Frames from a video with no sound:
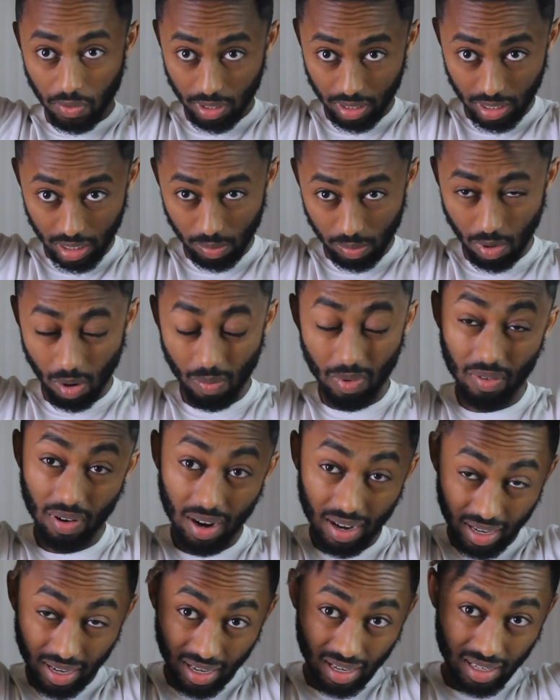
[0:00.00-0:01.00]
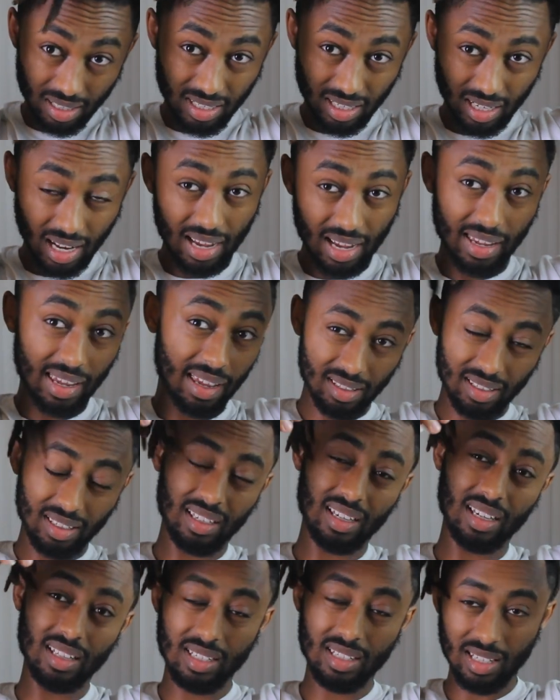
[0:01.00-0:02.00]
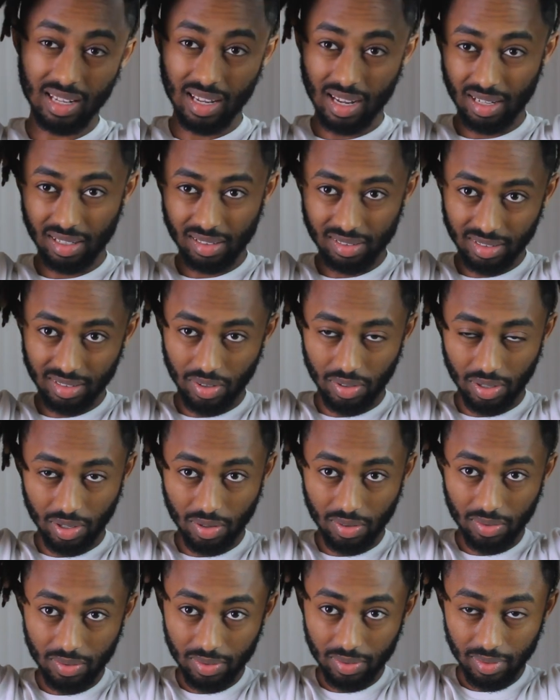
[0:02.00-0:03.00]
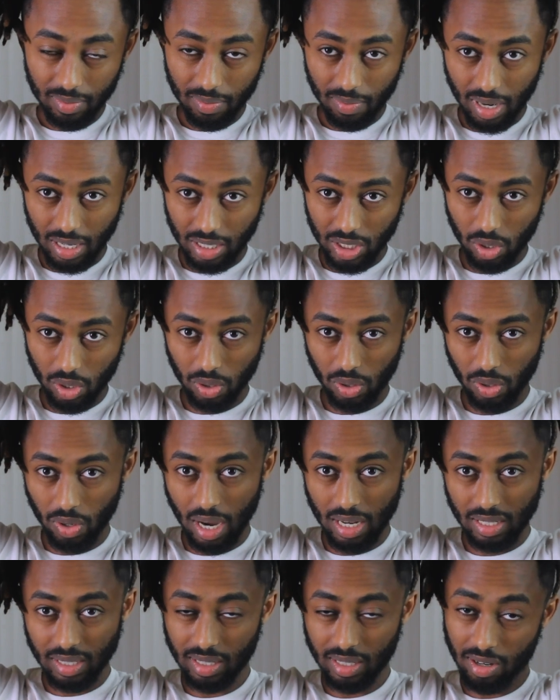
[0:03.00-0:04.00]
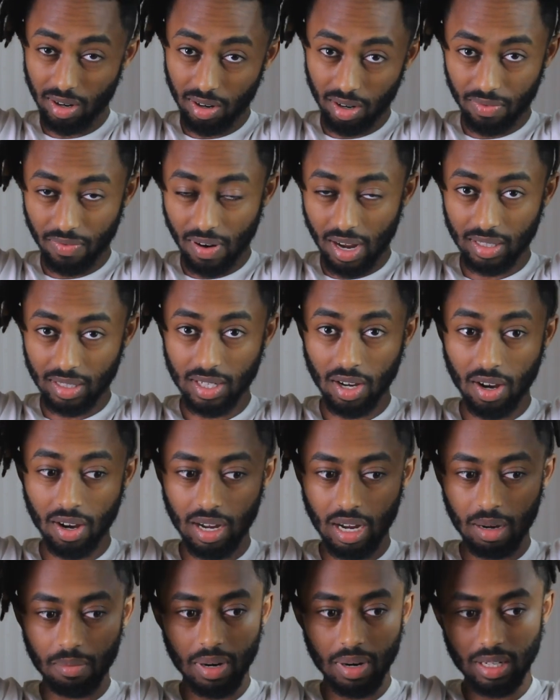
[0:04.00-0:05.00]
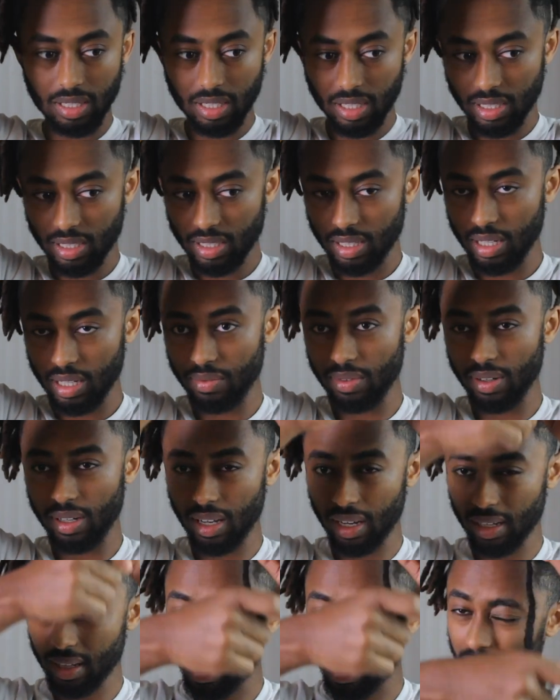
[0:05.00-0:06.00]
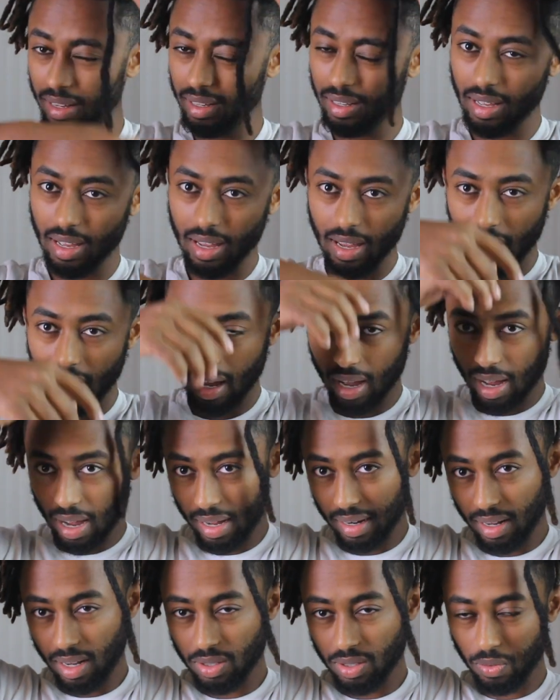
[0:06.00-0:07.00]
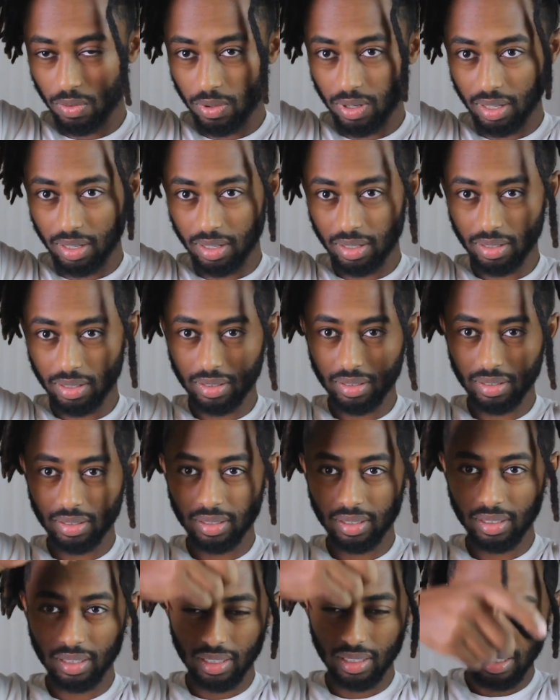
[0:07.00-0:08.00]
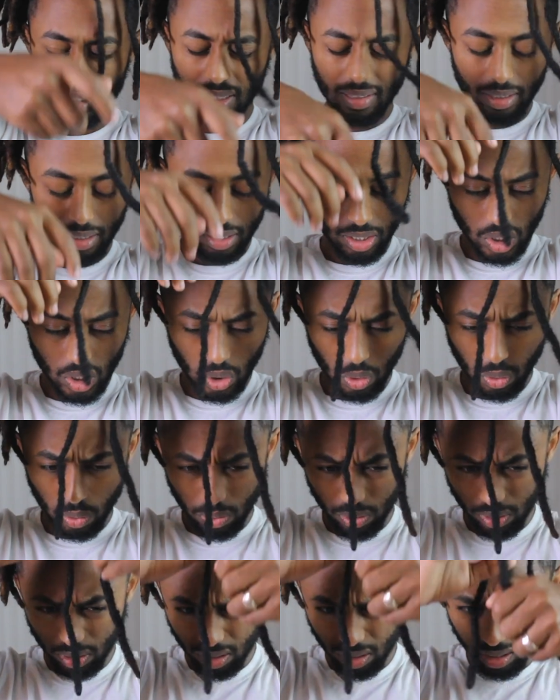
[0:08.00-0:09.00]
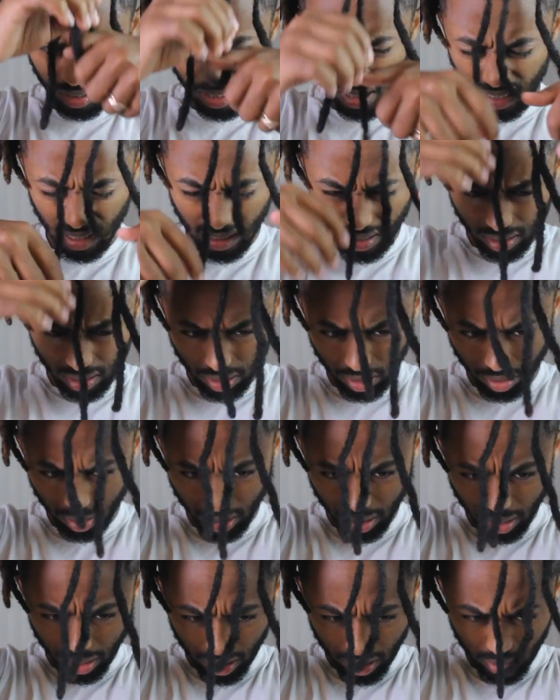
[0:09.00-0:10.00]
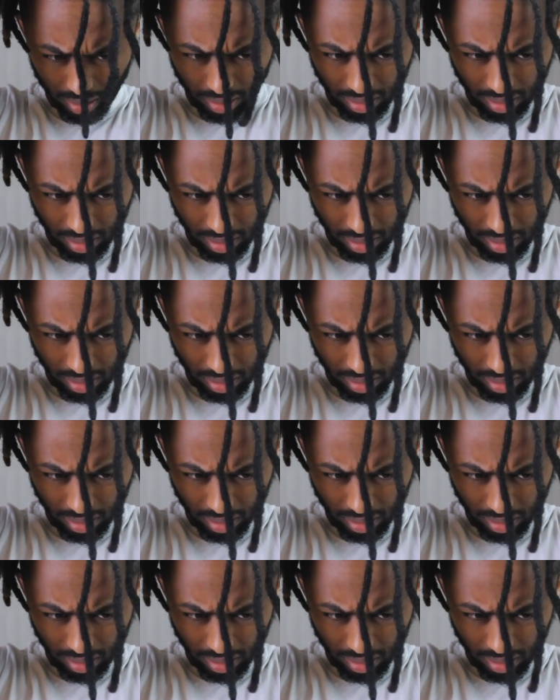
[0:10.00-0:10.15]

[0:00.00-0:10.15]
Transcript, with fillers: forward this moment right here till I get to like I don't know. I might show you guys, or if I talk, I might just leave it like that. All right, that's one, two, three.